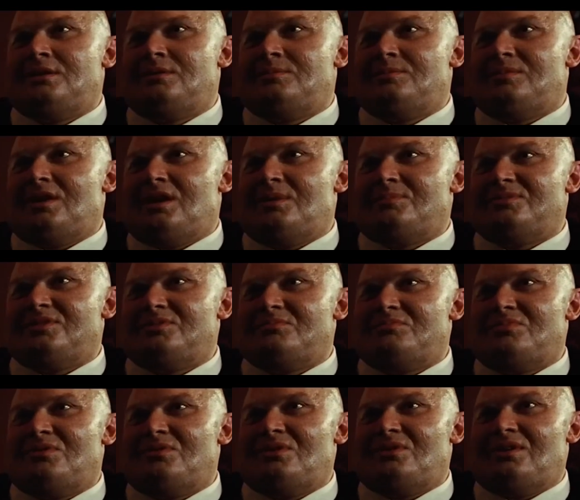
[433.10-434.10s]
men will lead
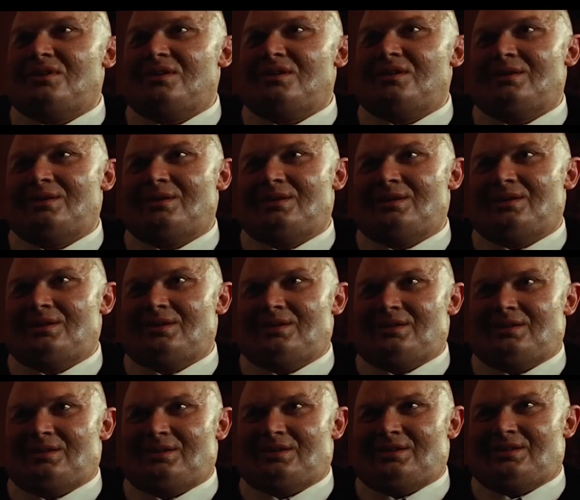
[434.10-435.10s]
the conflict.
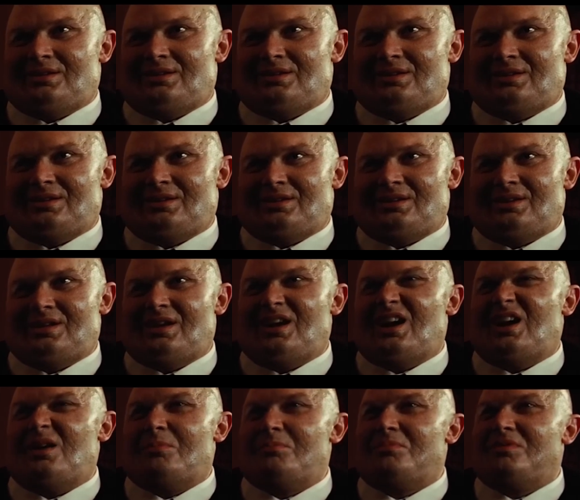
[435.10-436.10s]
Tiny
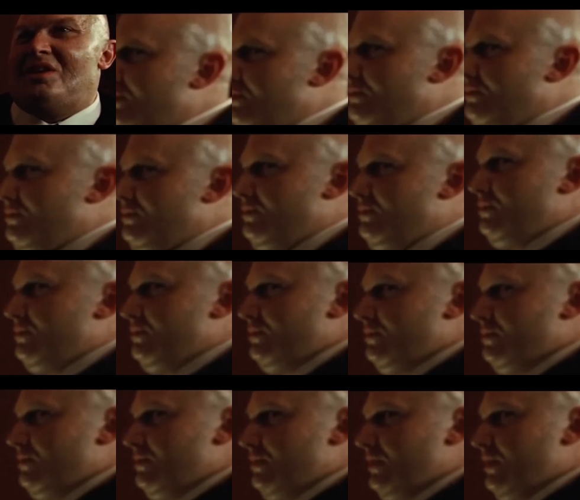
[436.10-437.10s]
demands that
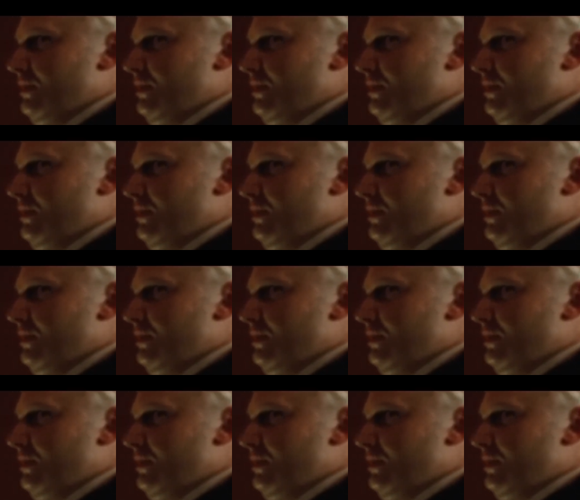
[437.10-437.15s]
Darren be